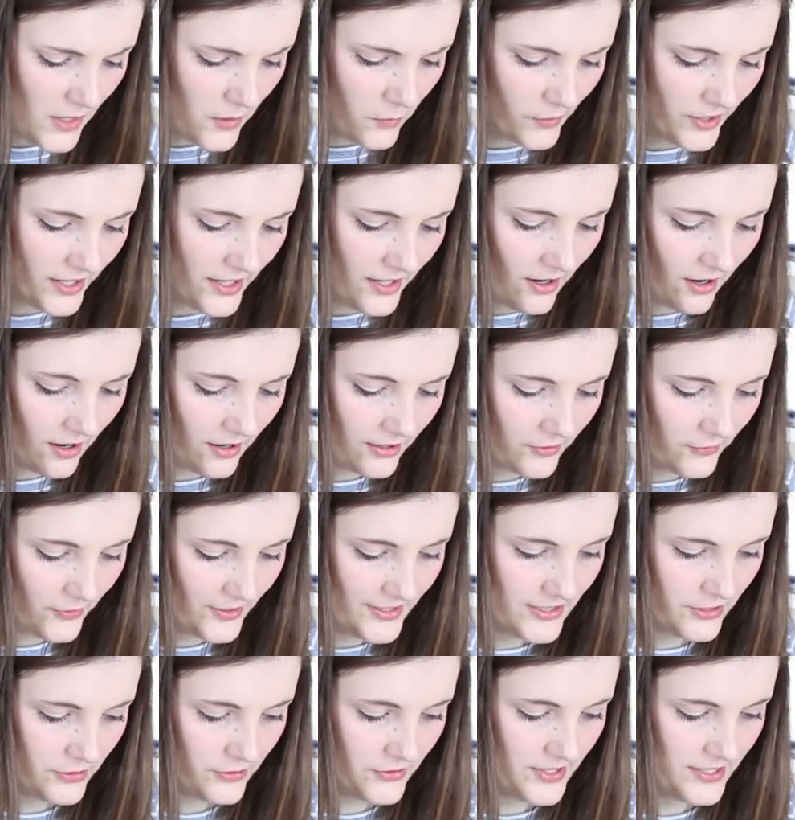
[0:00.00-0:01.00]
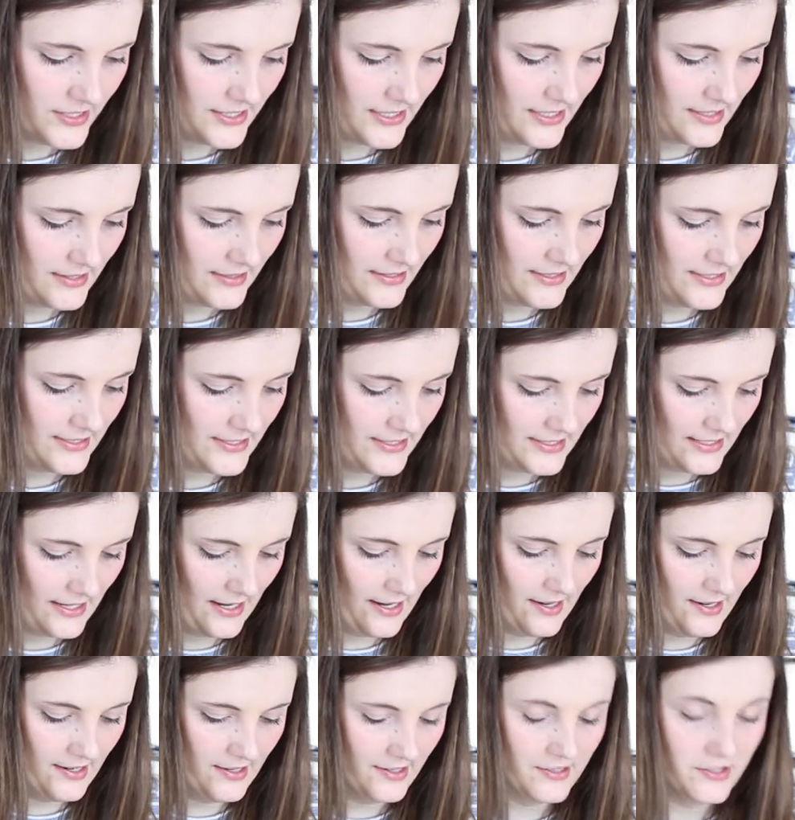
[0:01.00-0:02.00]
We are going to stick this
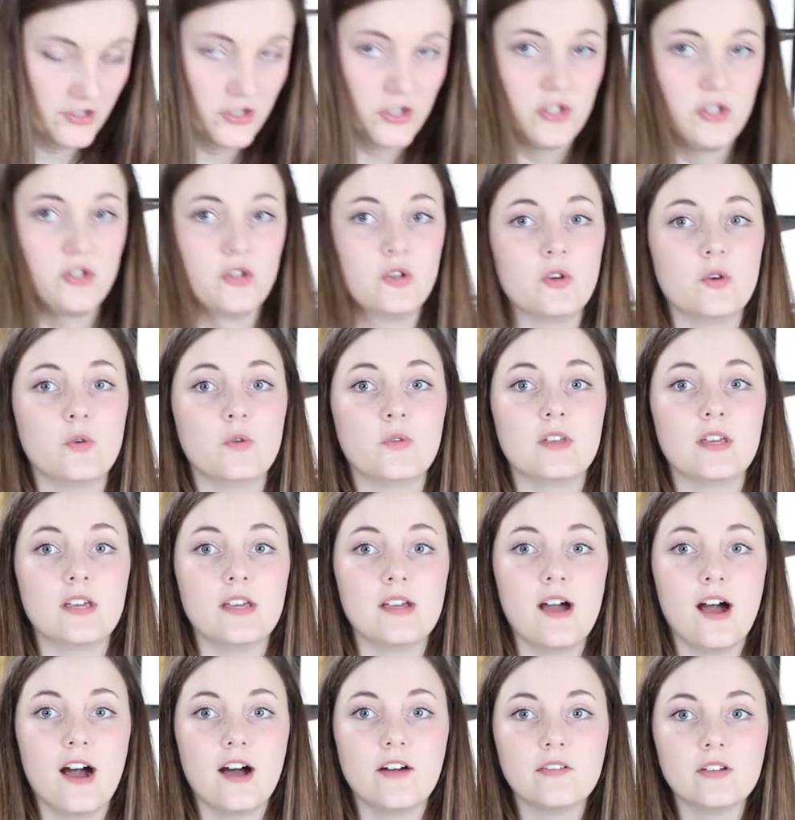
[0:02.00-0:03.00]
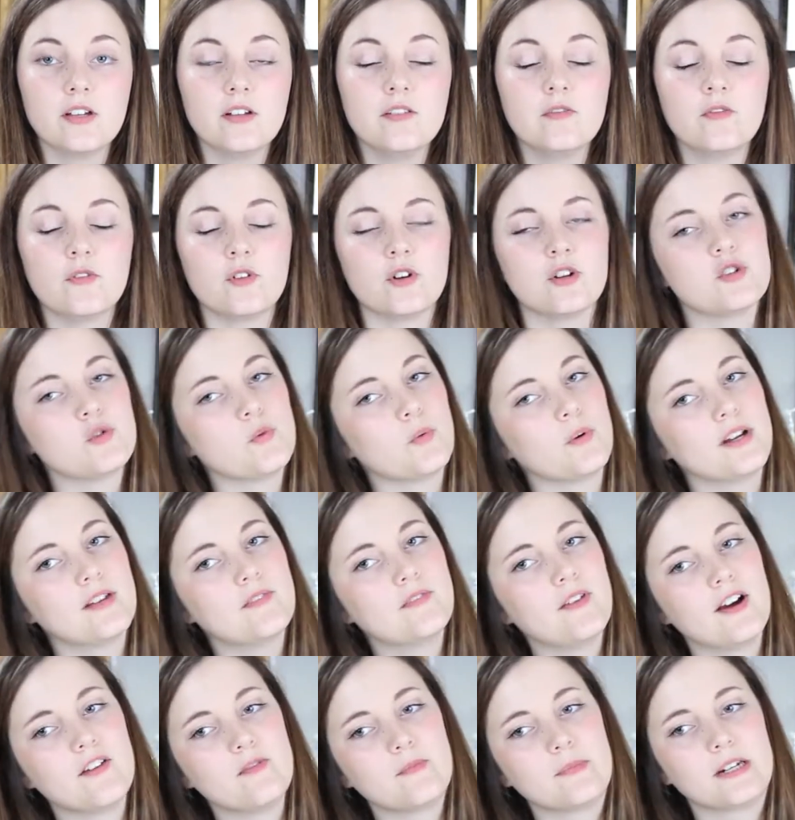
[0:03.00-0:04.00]
into the oven for
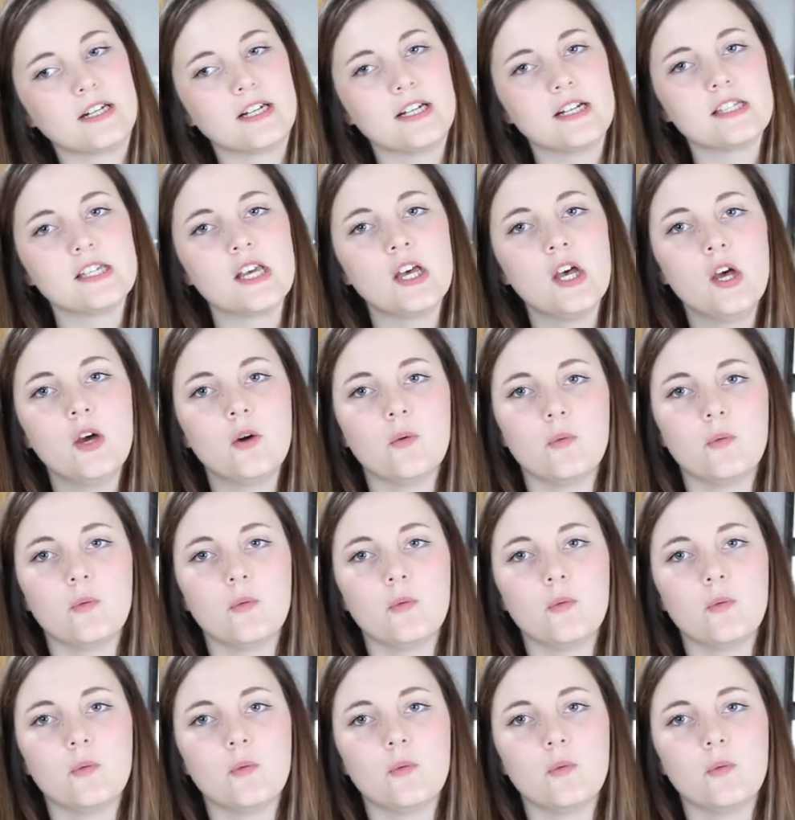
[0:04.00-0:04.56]
25 minutes.